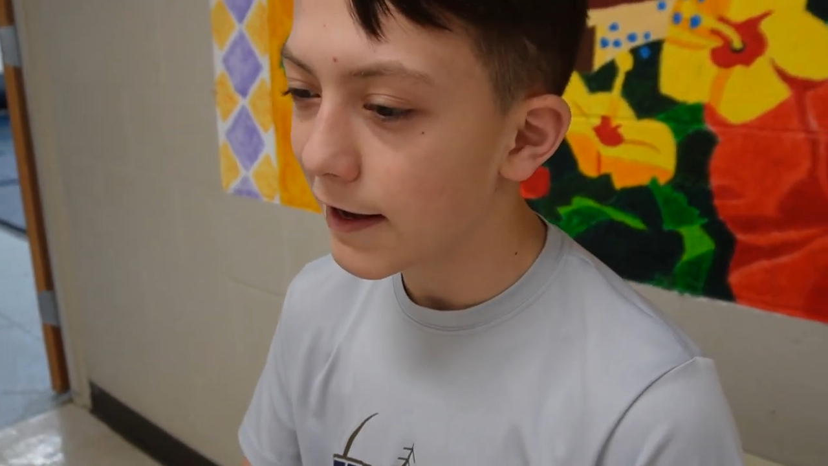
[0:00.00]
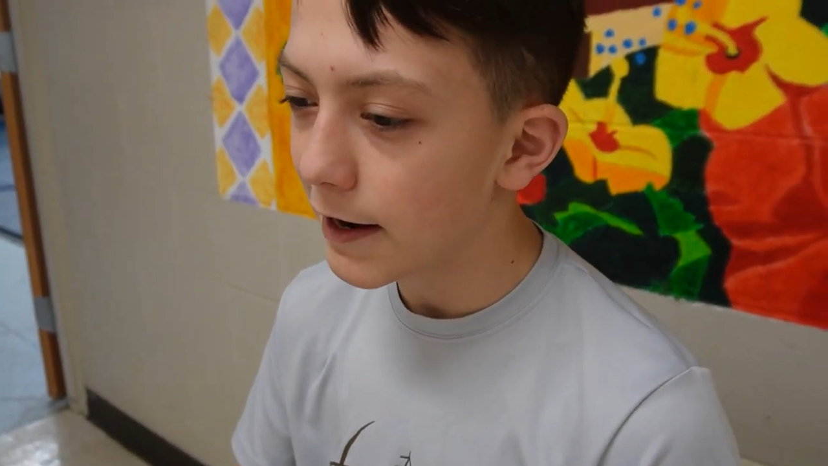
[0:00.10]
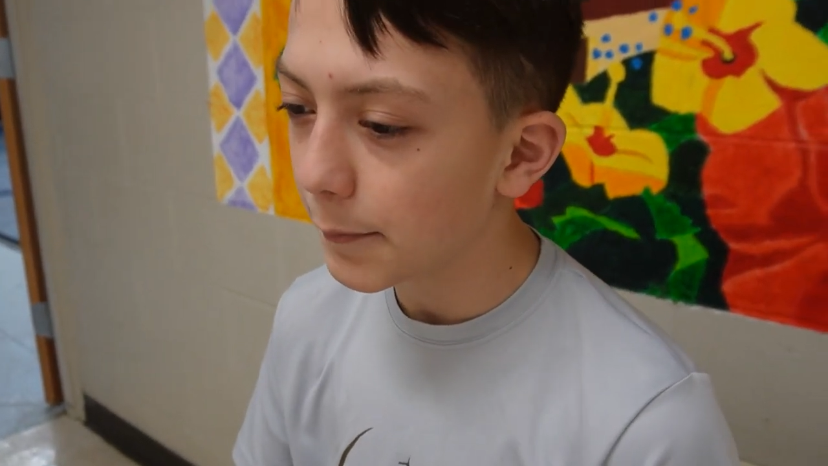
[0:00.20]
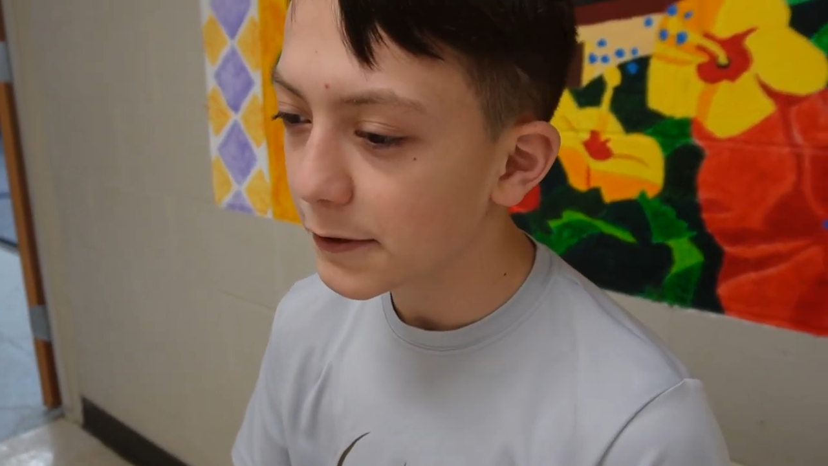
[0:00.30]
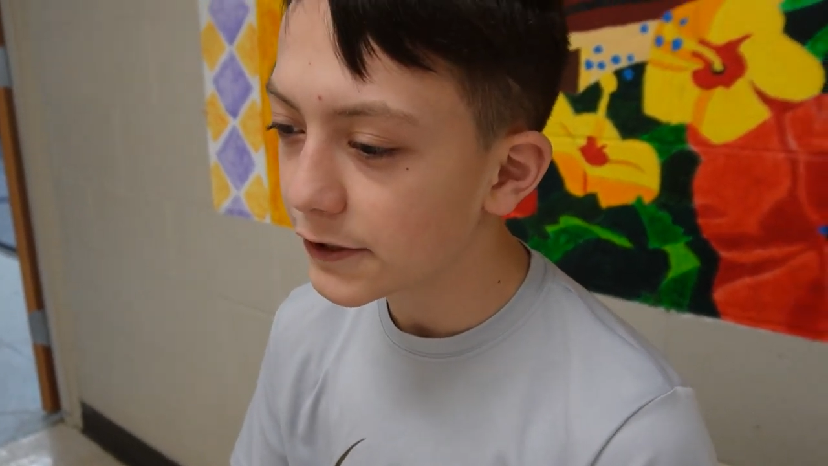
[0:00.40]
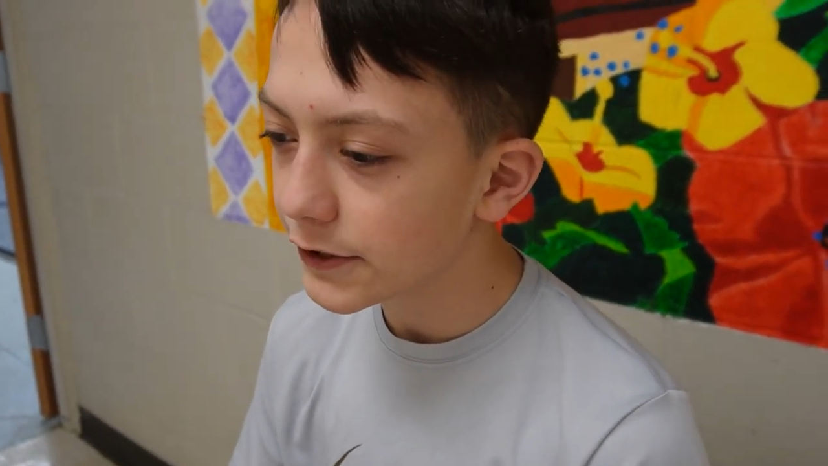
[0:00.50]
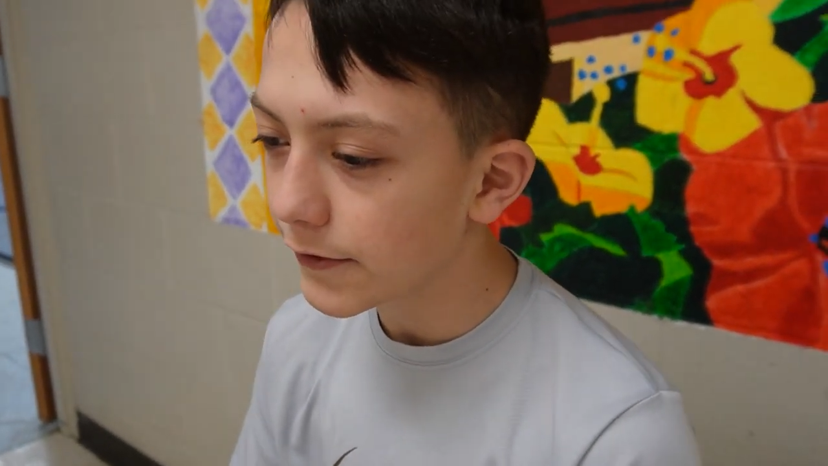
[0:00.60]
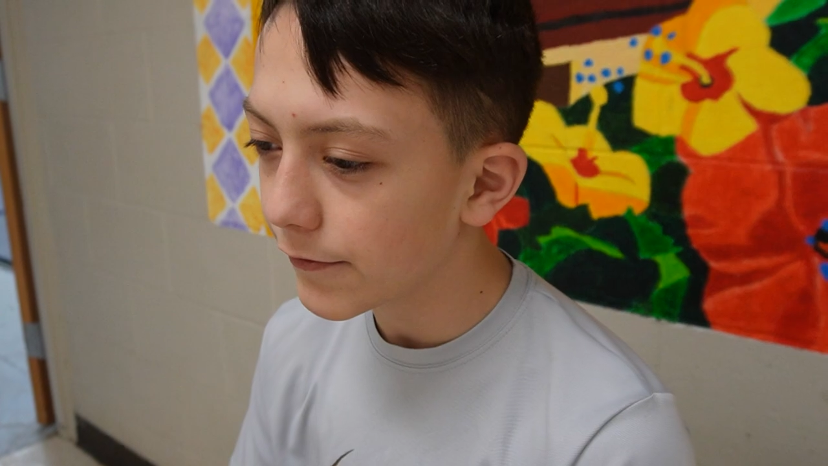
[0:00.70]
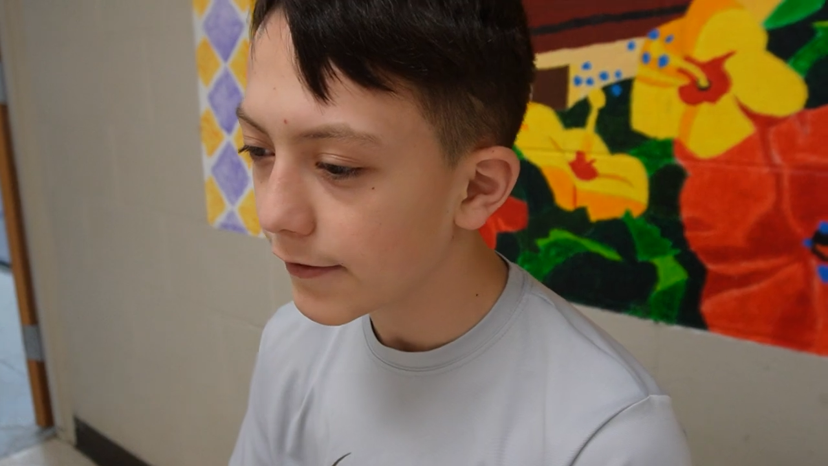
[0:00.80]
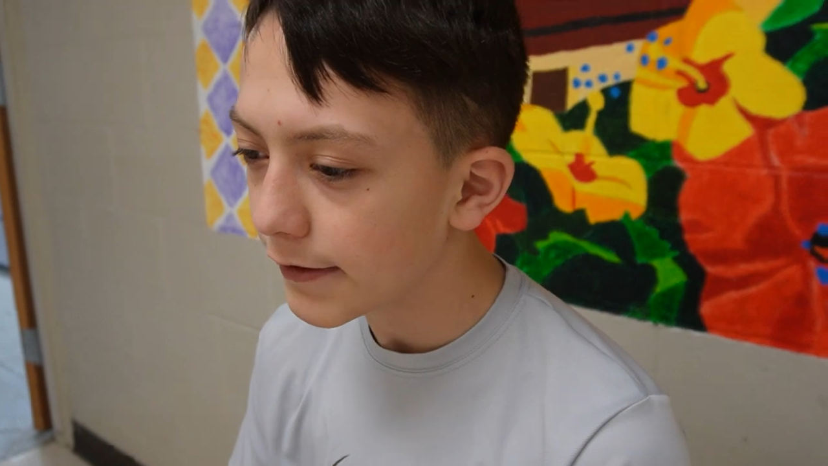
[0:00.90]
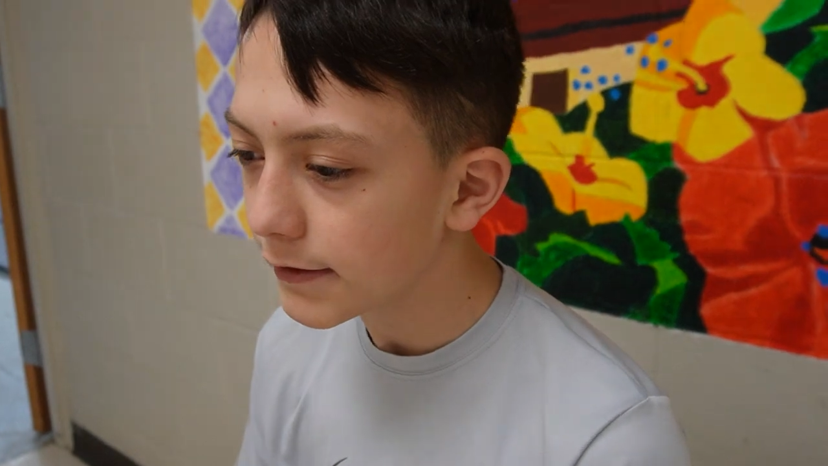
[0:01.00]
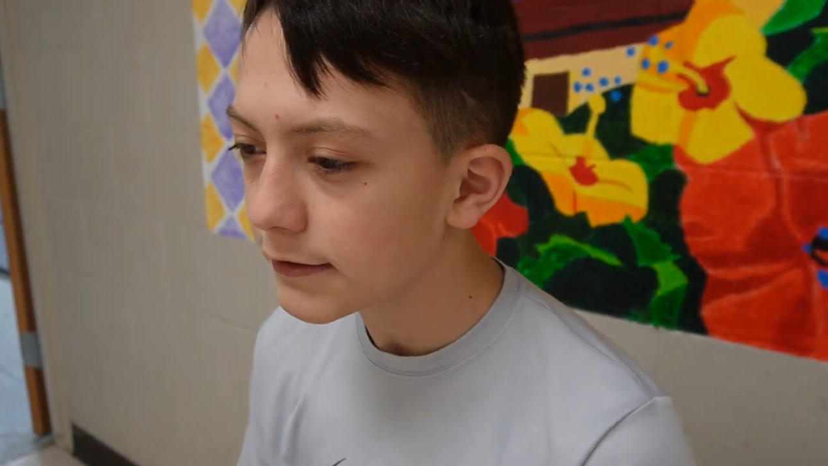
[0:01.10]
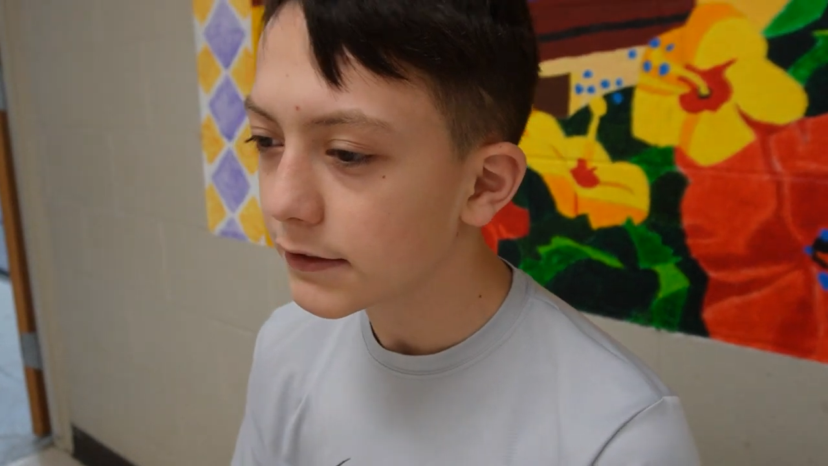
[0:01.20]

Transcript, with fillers: amateur fitness